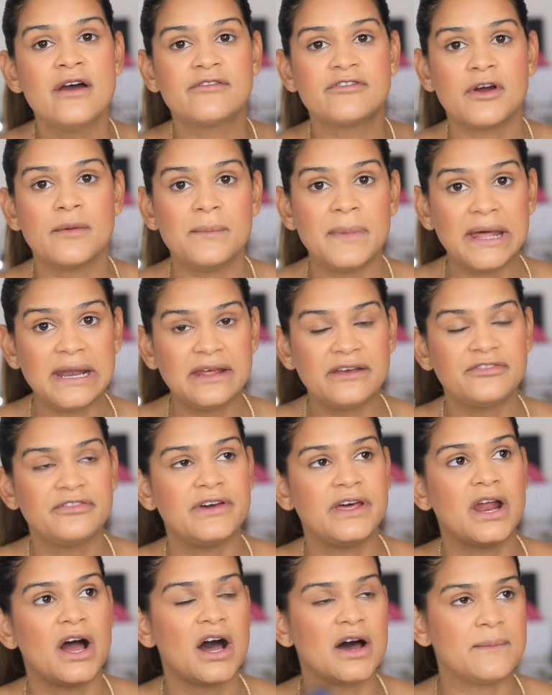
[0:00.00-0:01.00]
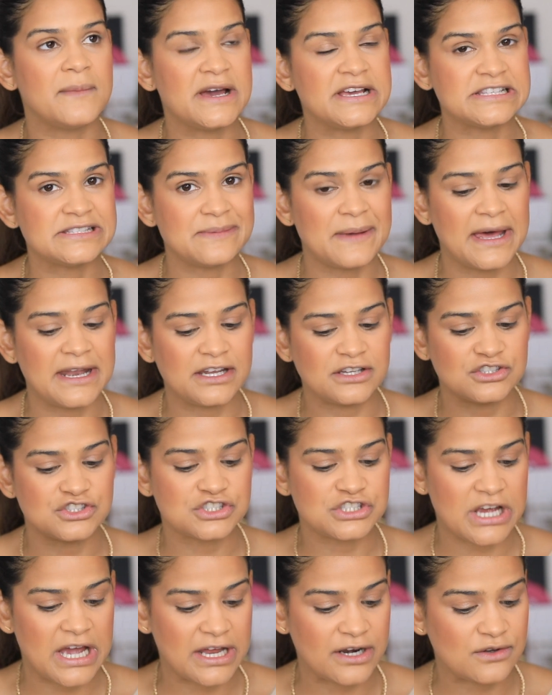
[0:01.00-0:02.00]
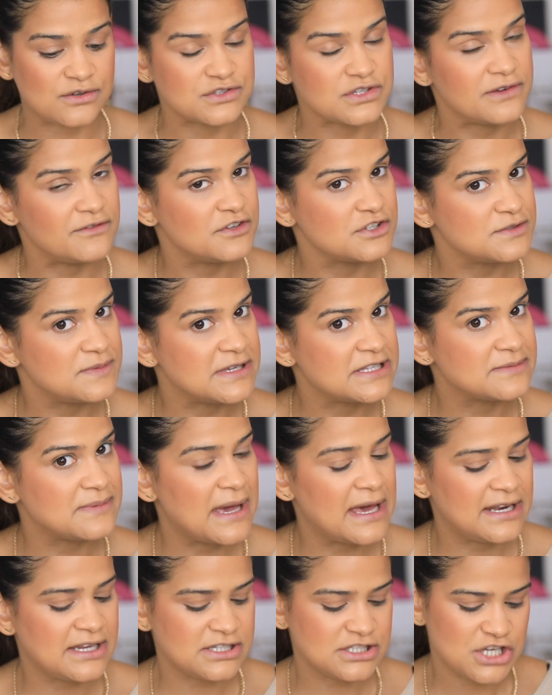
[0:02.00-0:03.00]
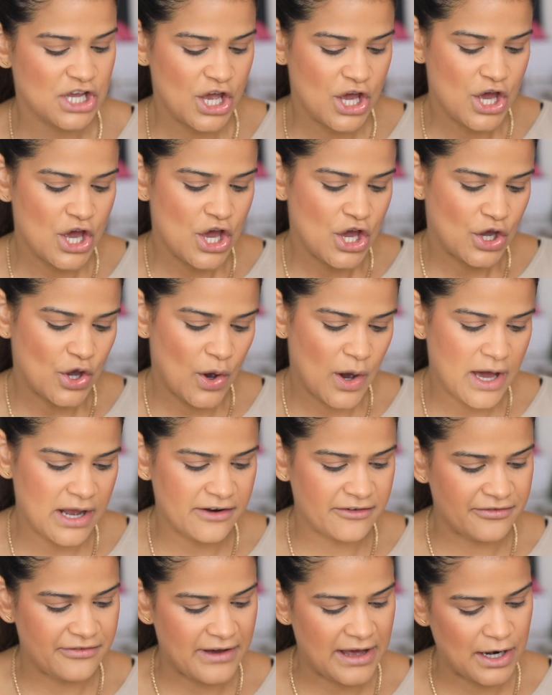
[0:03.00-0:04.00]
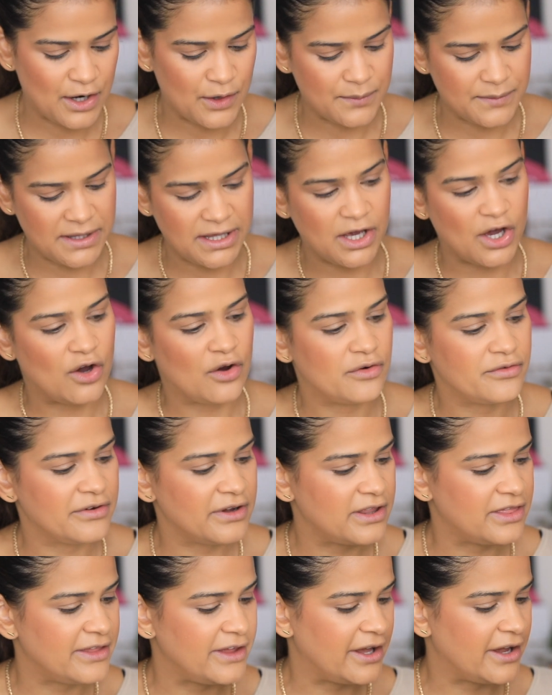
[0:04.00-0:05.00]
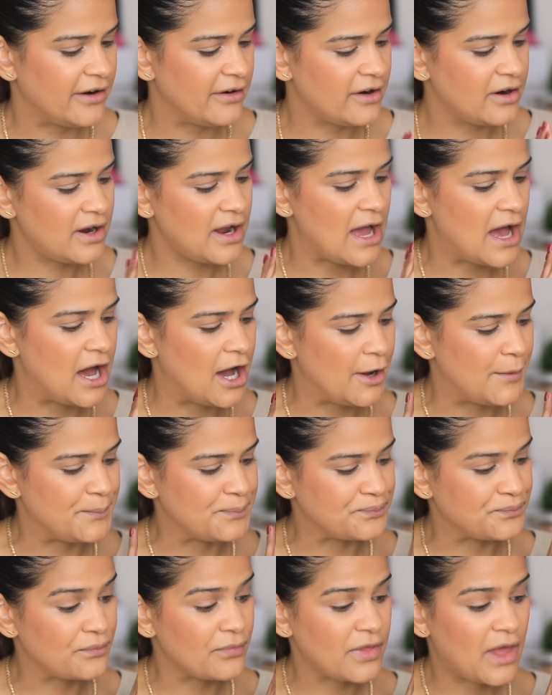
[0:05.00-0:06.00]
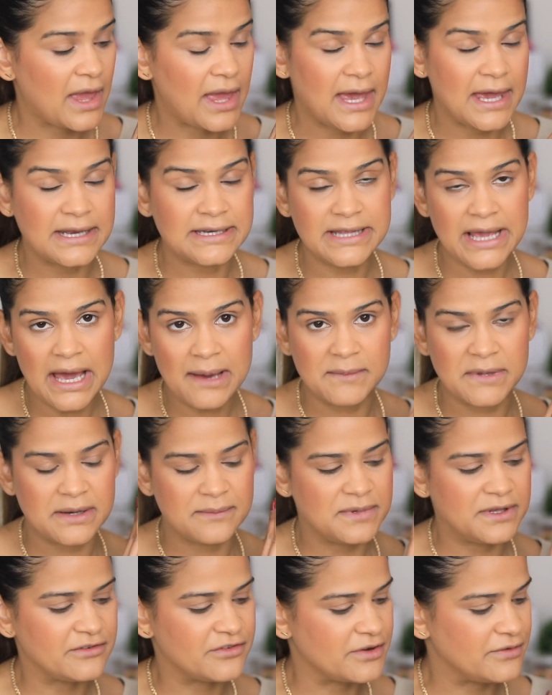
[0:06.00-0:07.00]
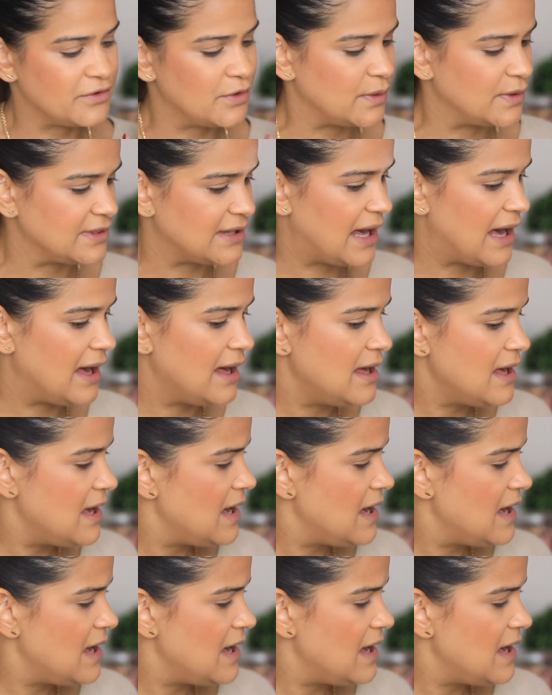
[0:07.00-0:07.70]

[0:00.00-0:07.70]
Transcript: from Benefit on my Spanish channel. So if you speak Spanish, go ahead and follow me over there. And yeah, I'm going to be reviewing that.